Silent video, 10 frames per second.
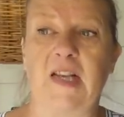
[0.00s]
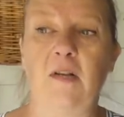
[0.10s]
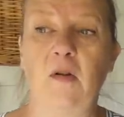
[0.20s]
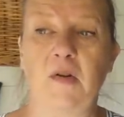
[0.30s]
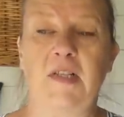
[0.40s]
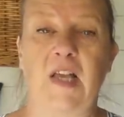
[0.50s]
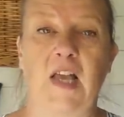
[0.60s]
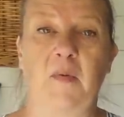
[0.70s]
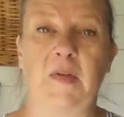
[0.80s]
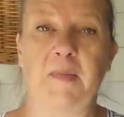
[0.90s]
It looks
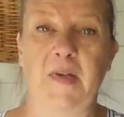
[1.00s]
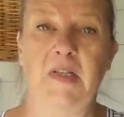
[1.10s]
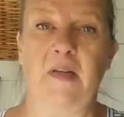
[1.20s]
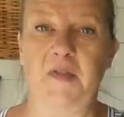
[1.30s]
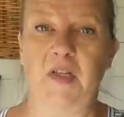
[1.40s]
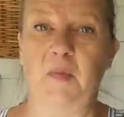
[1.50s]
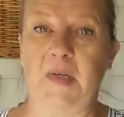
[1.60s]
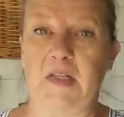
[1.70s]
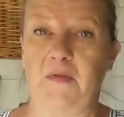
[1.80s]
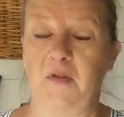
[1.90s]
like we're supposed to have two
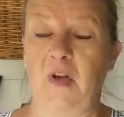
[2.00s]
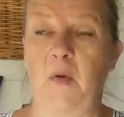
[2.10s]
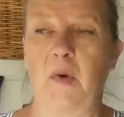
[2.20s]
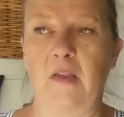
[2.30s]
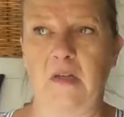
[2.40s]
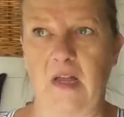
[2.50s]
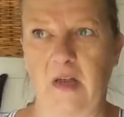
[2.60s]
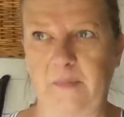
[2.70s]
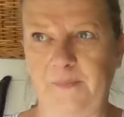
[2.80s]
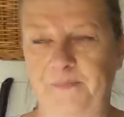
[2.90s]
weeks of dry weather
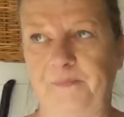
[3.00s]
now.